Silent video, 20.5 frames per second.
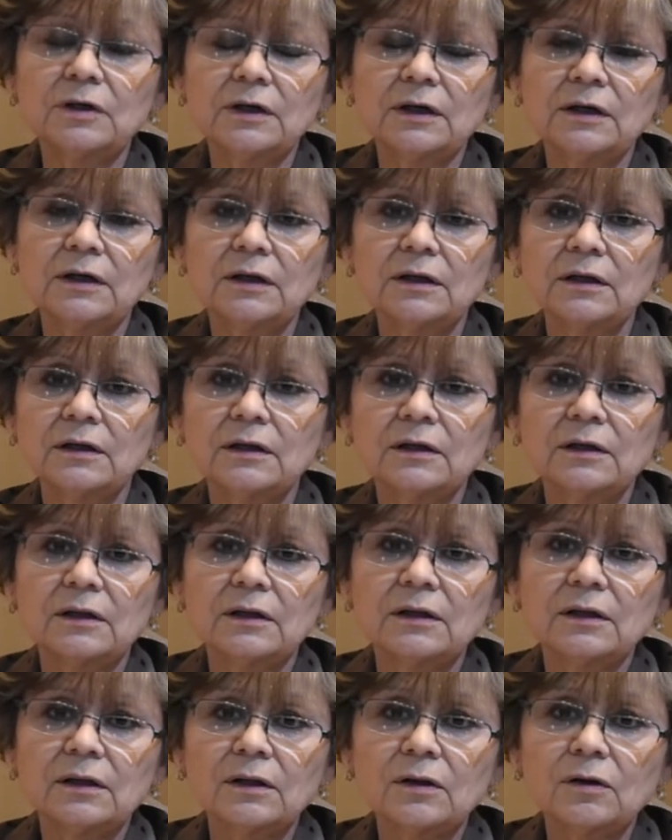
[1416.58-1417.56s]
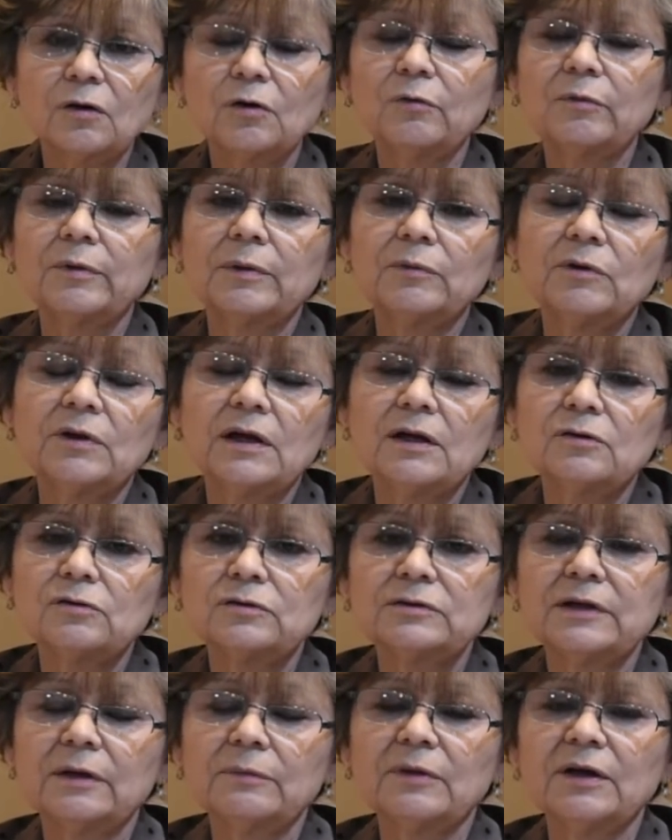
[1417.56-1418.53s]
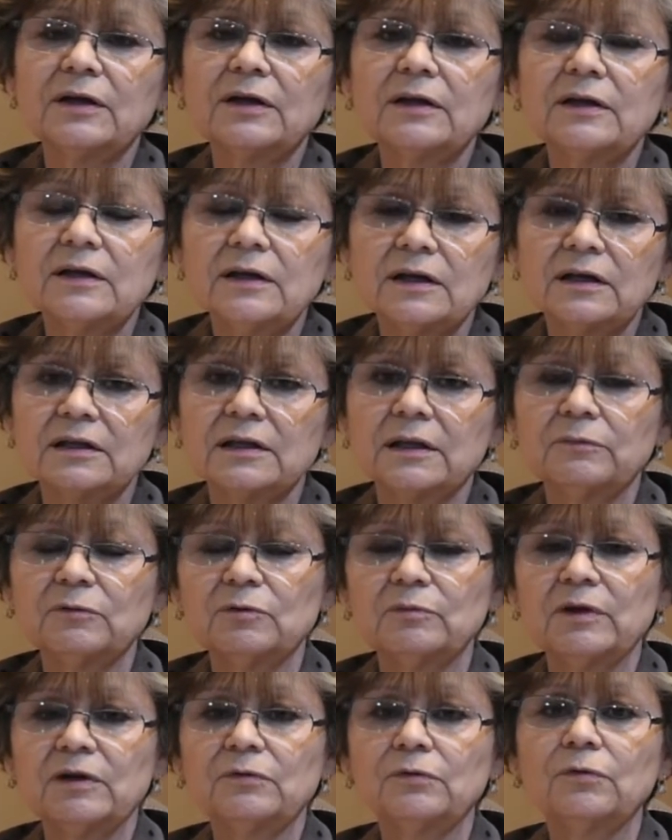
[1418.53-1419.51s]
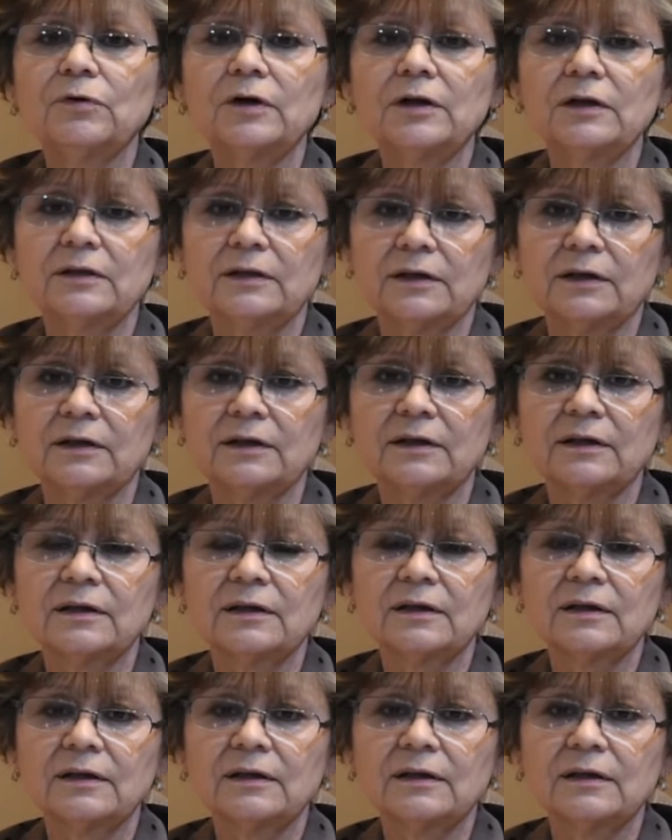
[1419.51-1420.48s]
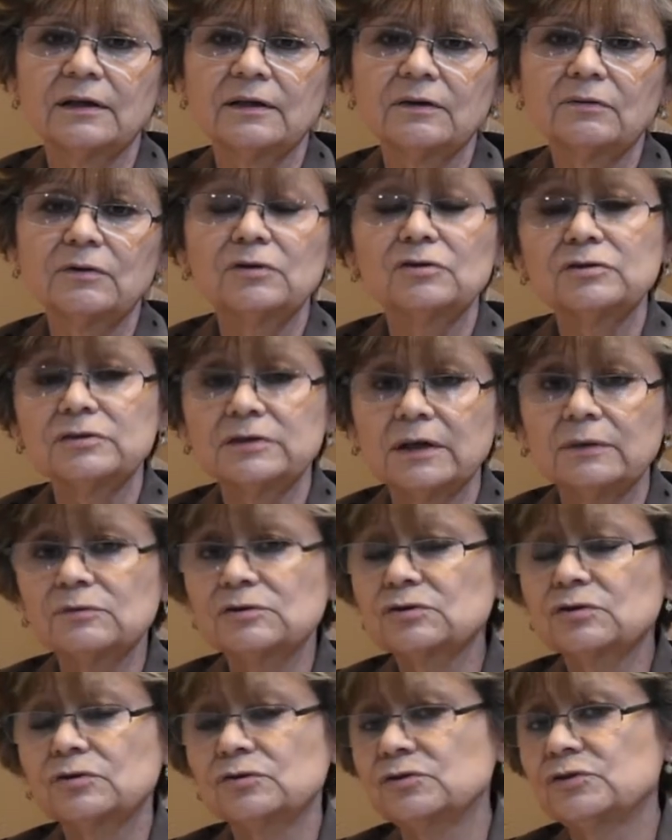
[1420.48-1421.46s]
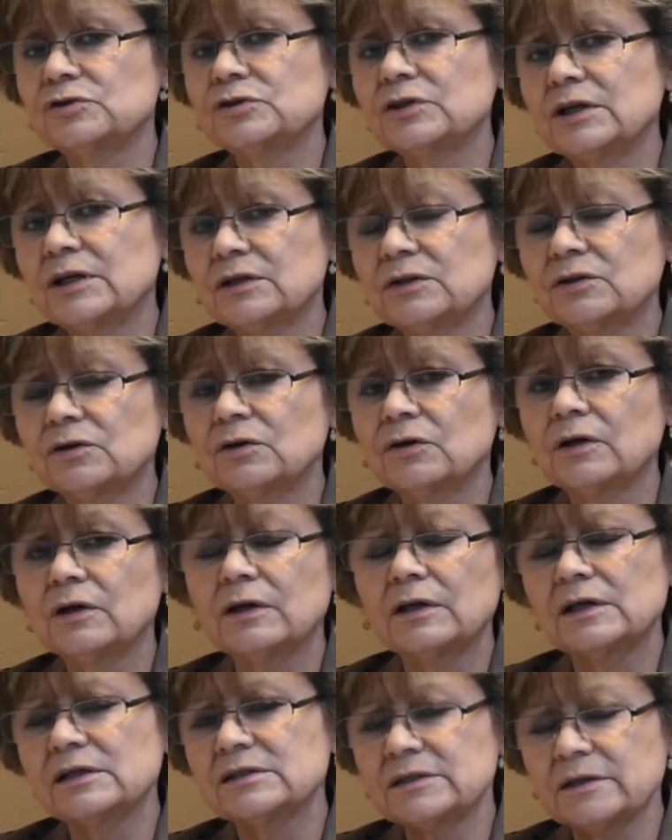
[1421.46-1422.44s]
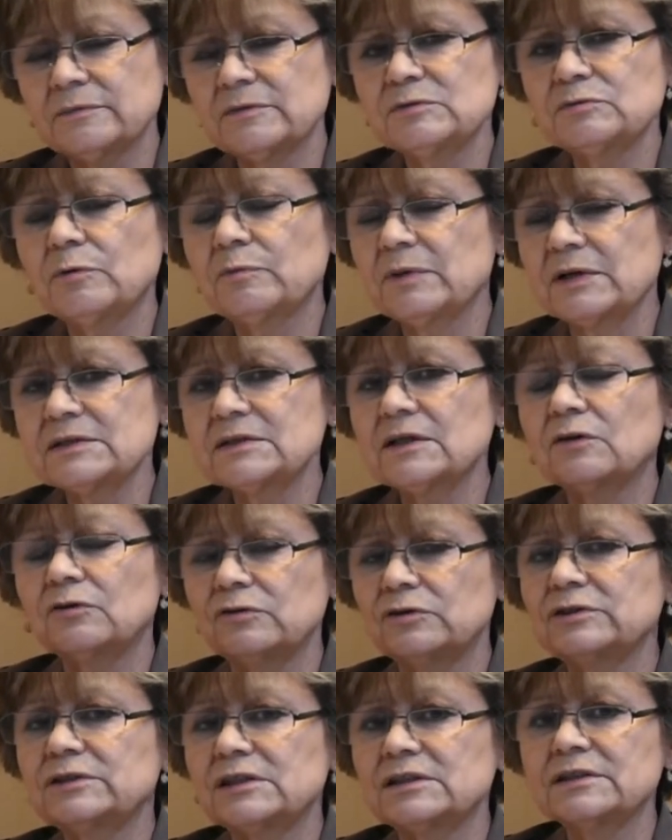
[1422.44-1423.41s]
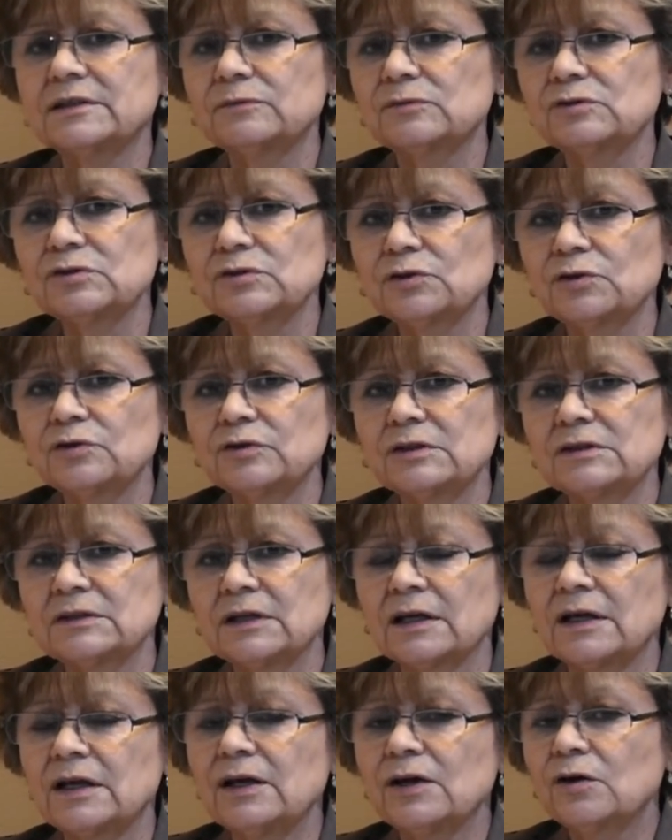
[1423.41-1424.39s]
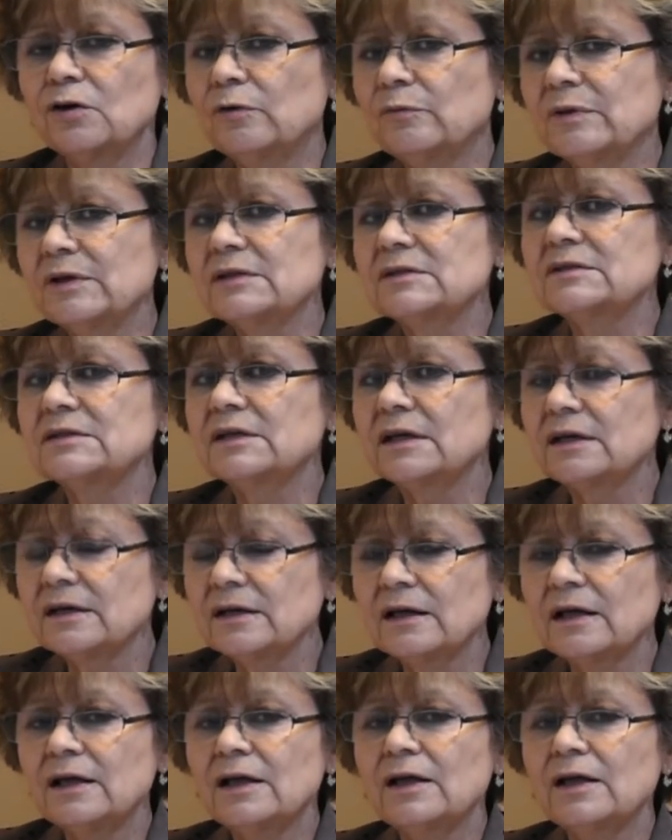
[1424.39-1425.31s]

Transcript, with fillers: or we see the yellow light and we step on the gas pedal when we are driving. And the same thing happens with our emotions that